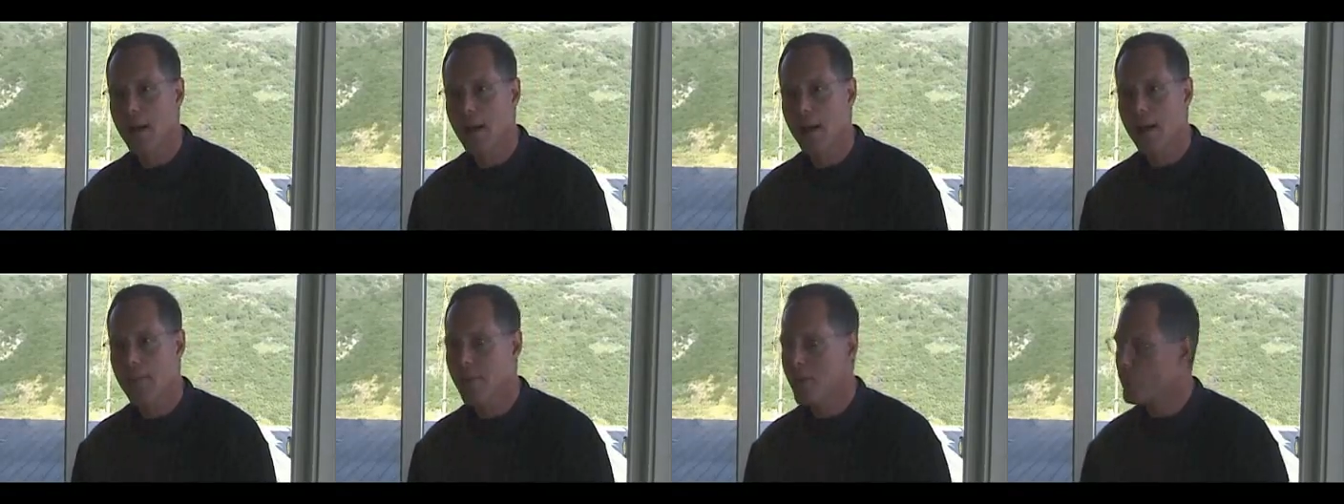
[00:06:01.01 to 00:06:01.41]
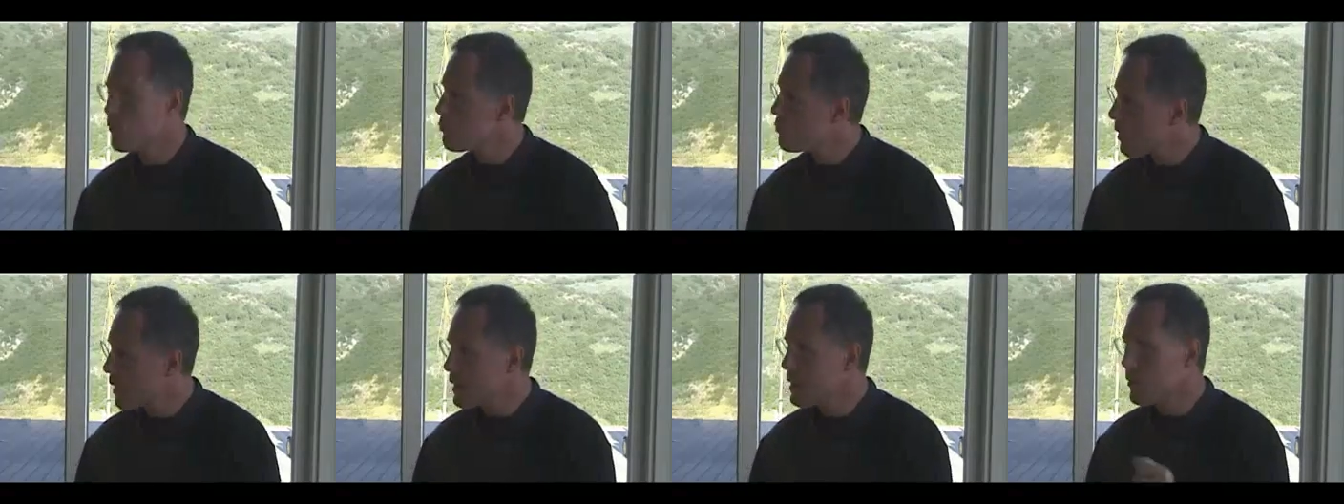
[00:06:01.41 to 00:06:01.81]
And they're
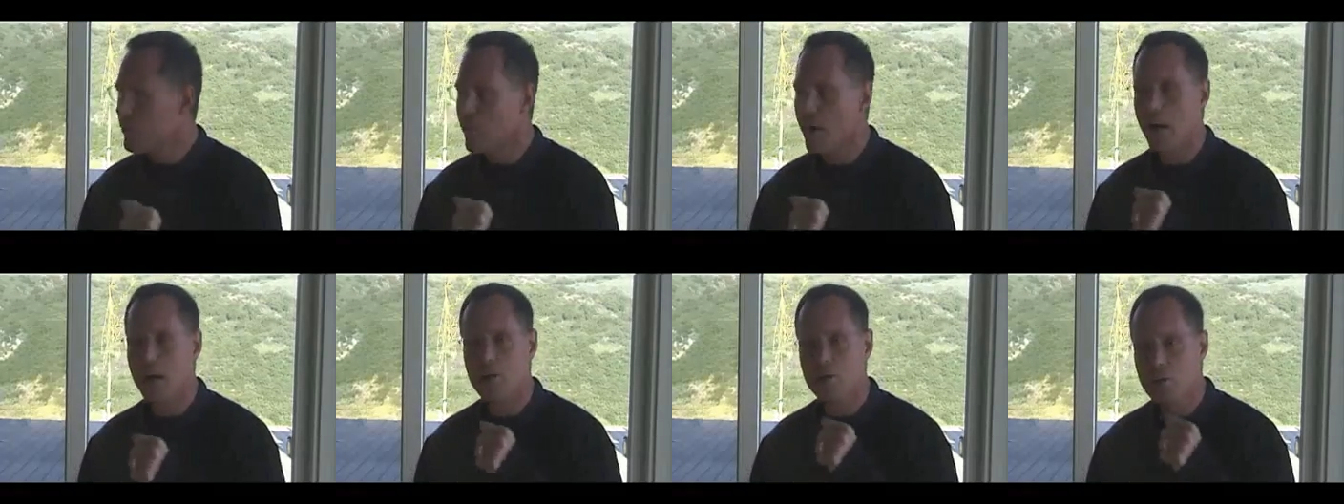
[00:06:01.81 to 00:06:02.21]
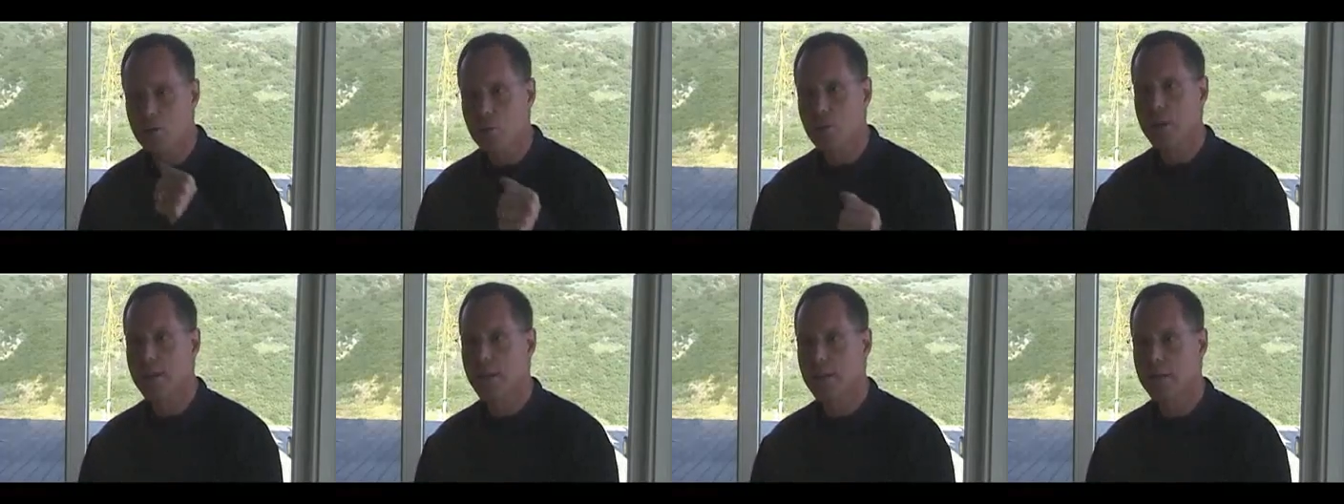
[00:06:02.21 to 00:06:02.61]
running around
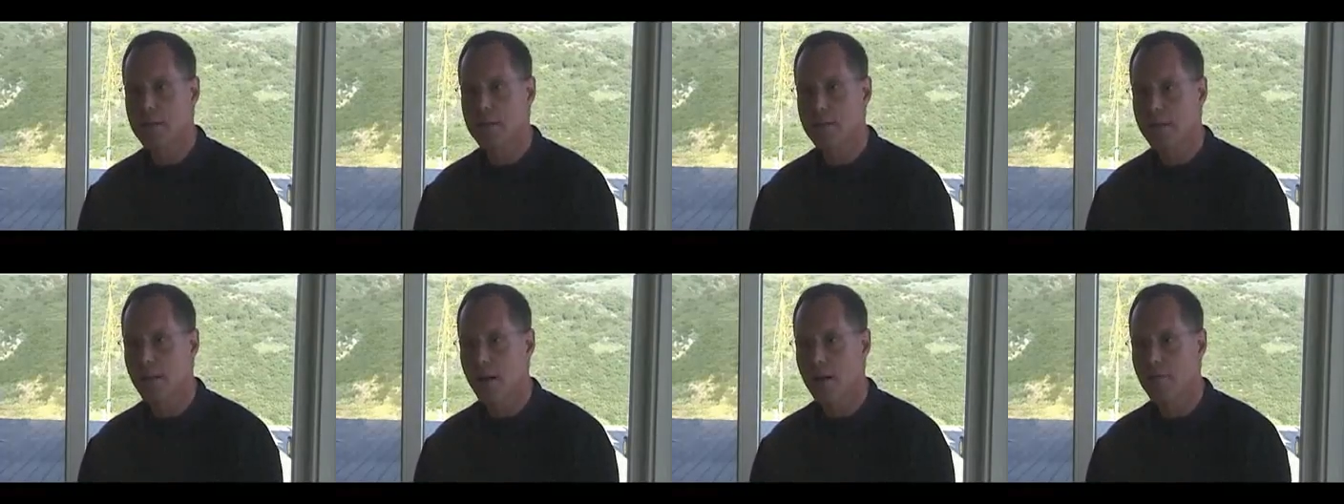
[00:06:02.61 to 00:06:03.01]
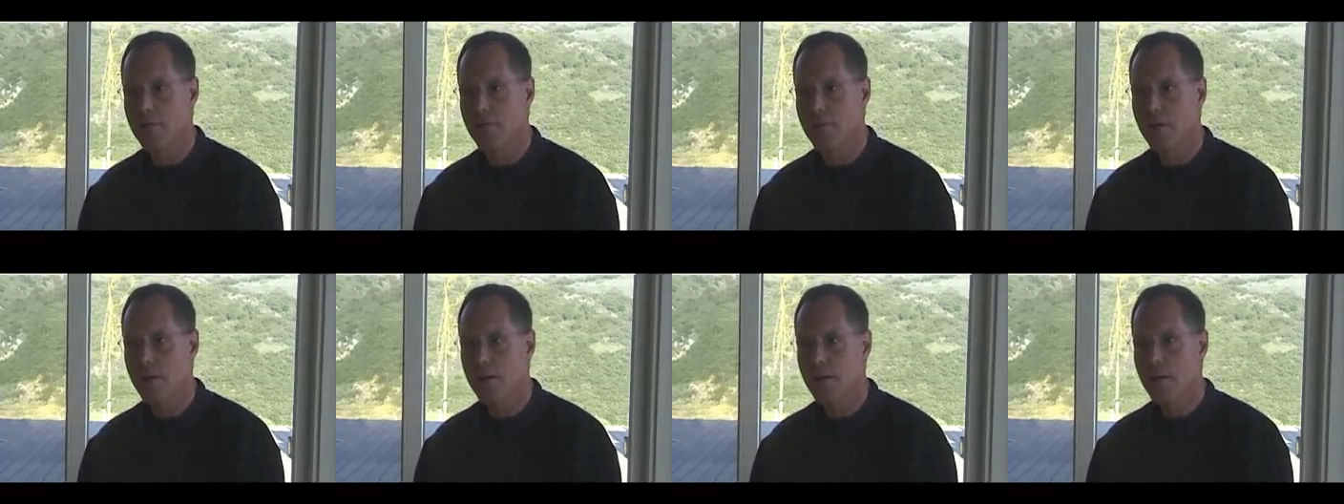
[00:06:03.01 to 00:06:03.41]
doing this stuff,
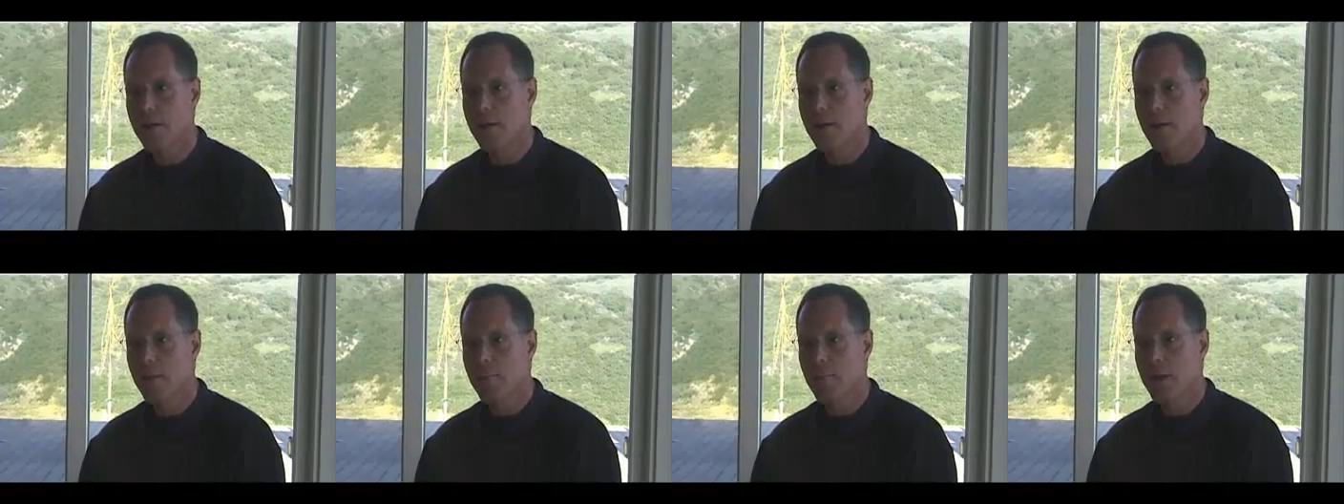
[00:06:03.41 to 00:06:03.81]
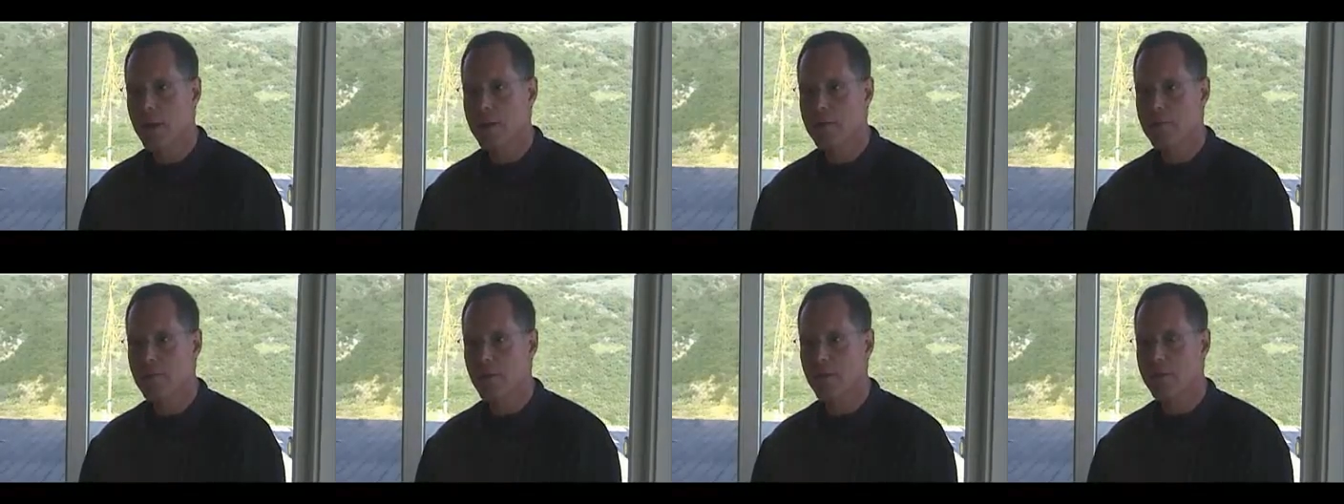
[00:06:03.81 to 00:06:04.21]
but
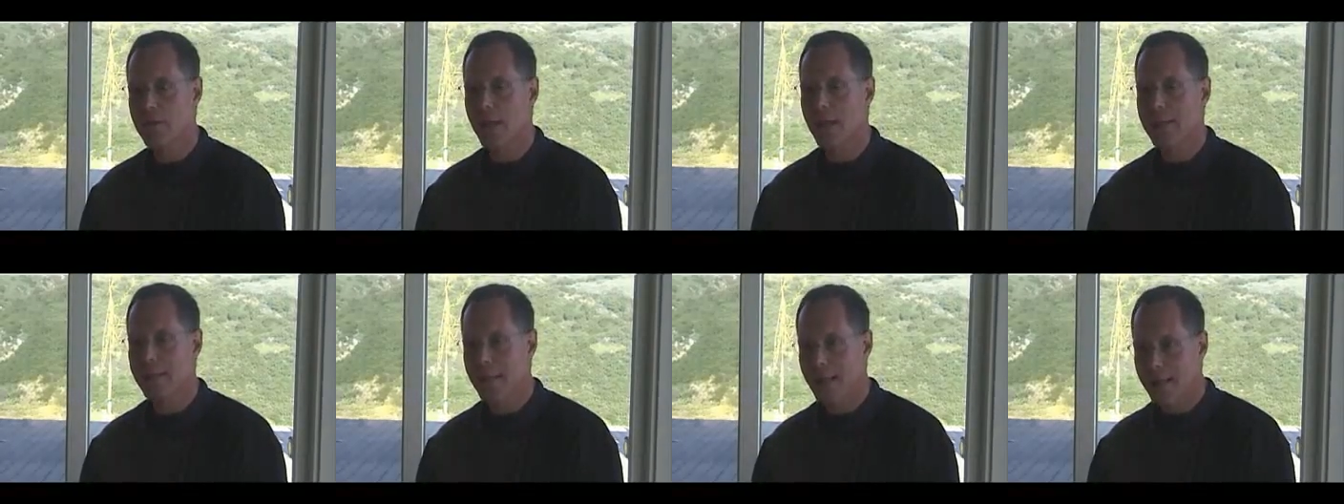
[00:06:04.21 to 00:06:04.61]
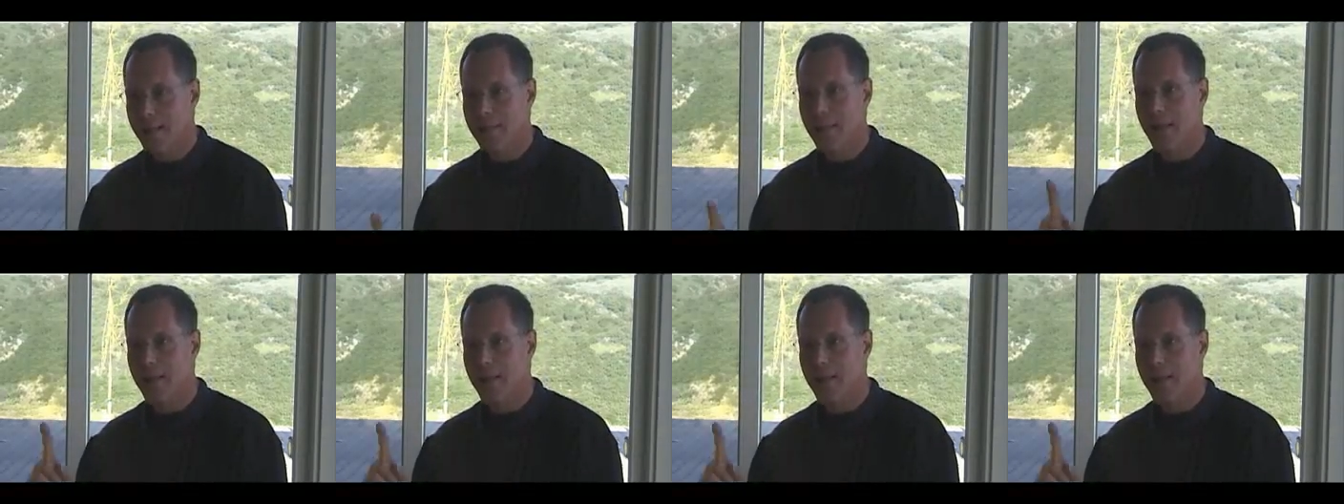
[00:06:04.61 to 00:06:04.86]
it's just like that